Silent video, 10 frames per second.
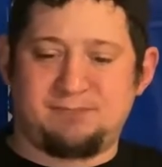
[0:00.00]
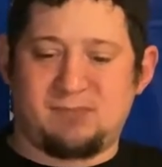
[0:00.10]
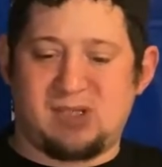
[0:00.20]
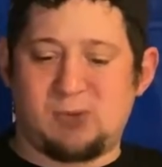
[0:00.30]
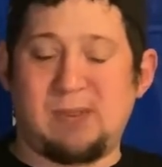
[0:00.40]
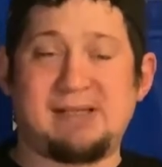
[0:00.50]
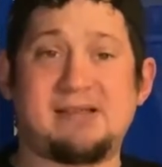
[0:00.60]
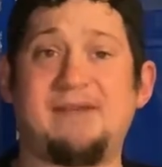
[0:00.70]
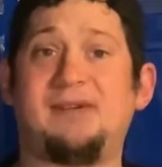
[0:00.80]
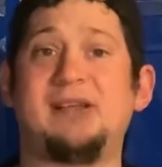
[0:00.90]
The sweetness
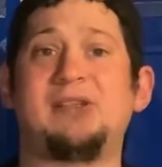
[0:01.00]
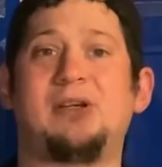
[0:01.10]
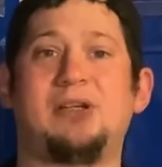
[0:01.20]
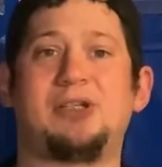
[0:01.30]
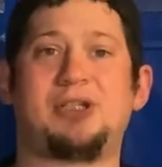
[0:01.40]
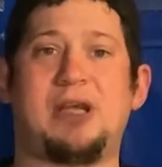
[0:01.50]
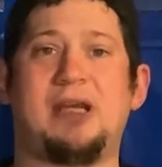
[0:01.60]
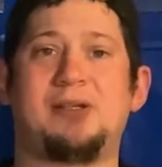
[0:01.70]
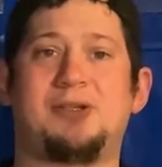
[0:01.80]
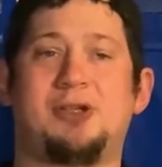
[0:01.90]
level isn't going to
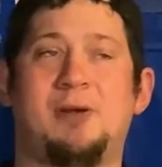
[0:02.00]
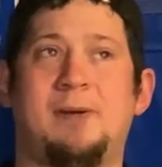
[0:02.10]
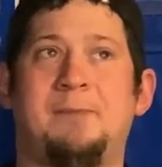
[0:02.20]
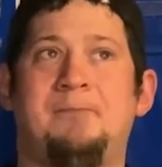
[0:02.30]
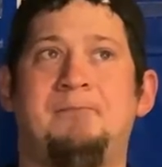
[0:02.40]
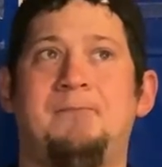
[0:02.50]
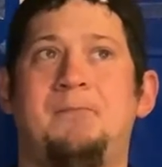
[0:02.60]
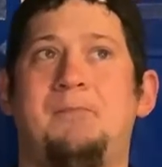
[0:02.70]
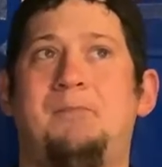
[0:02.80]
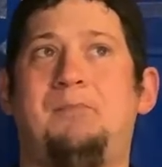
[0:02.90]
change.
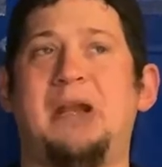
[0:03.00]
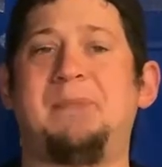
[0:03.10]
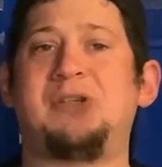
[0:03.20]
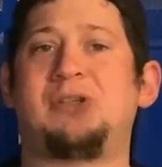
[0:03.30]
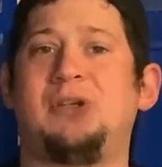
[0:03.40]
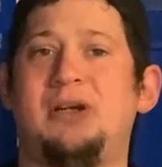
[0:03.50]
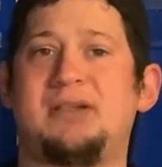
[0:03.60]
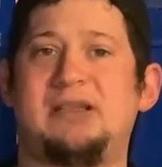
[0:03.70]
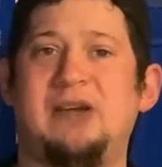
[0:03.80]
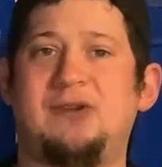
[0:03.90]
But I'm just curious
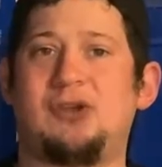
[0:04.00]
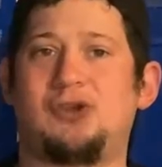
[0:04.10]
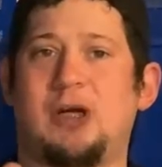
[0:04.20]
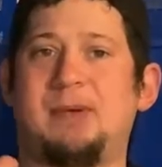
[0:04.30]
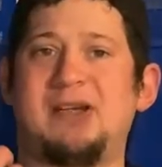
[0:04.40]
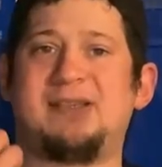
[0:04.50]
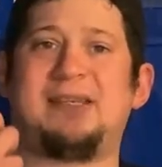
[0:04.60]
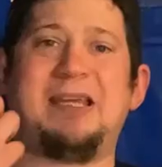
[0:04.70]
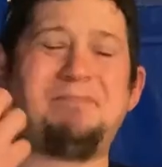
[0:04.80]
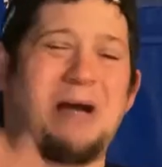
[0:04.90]
to see if the strawberries
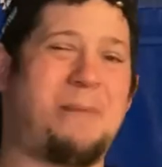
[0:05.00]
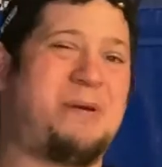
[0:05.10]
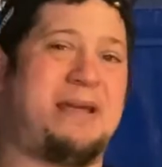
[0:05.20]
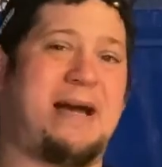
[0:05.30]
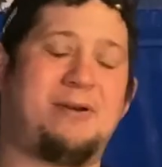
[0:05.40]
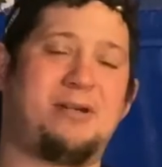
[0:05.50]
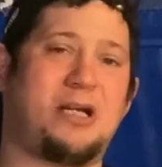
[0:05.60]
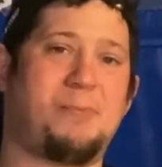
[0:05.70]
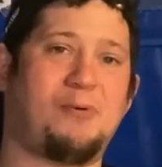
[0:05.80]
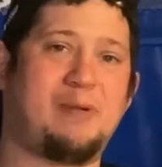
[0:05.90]
keep popping out in a
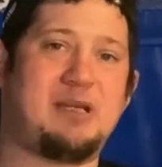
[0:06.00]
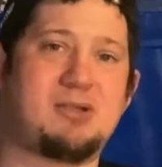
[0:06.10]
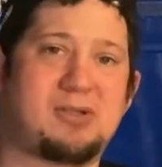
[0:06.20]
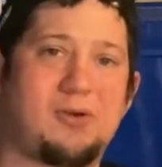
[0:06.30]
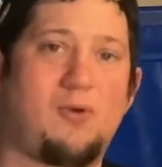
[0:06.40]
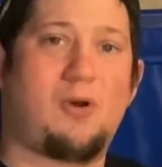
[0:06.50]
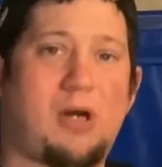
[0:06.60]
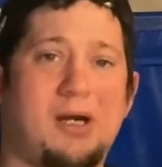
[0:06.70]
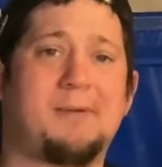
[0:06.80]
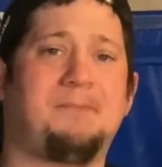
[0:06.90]
couple weeks.
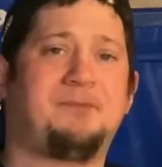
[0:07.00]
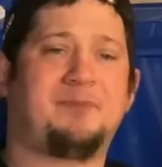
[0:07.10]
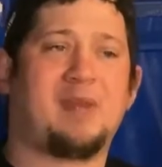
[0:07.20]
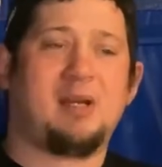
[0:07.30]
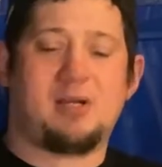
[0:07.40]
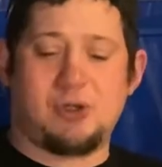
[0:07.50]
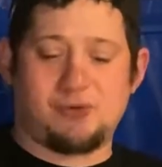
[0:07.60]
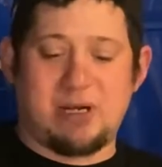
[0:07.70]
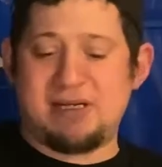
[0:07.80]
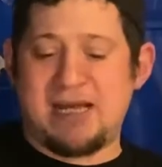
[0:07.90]
Or, because
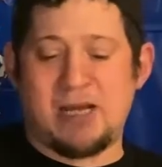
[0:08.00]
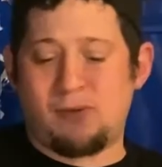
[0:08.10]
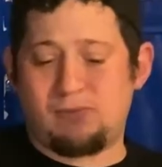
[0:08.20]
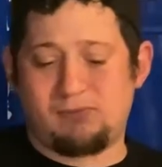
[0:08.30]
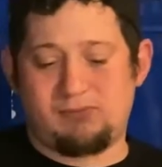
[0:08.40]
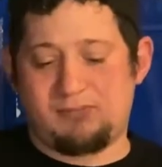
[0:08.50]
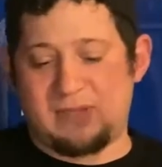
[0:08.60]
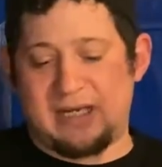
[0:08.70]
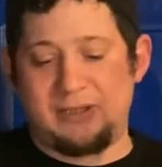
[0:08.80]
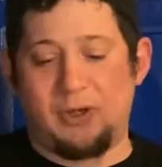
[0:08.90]
right now,
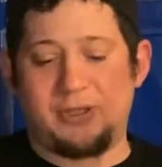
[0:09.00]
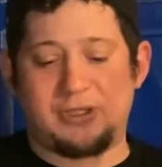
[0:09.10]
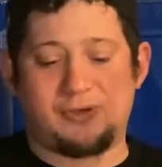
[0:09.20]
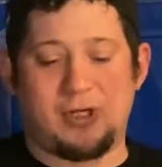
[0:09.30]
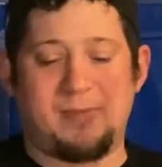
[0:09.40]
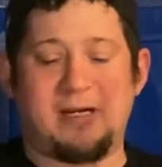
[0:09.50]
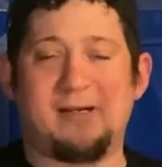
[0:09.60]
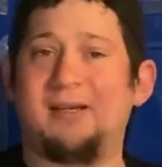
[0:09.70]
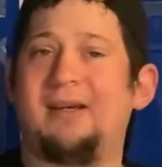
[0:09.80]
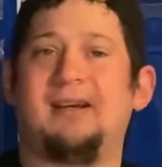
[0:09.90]
I know they're
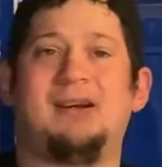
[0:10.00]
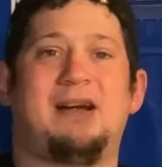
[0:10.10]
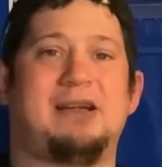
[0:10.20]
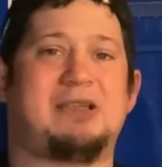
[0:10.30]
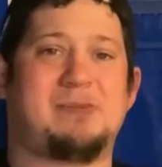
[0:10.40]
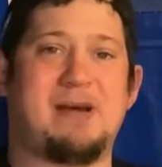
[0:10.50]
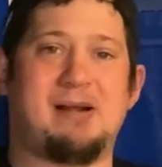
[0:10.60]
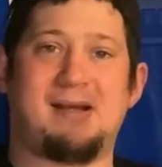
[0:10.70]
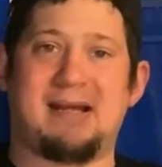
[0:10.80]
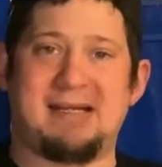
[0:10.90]
strawberry. I
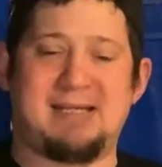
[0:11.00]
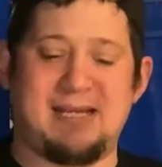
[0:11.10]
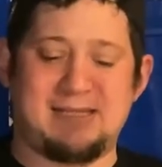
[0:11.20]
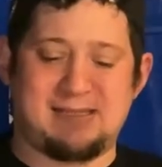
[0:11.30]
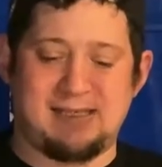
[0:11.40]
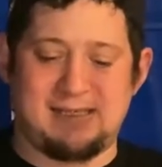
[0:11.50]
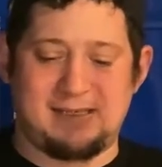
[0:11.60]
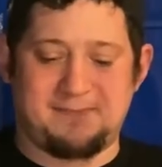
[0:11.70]
smell it, I taste it.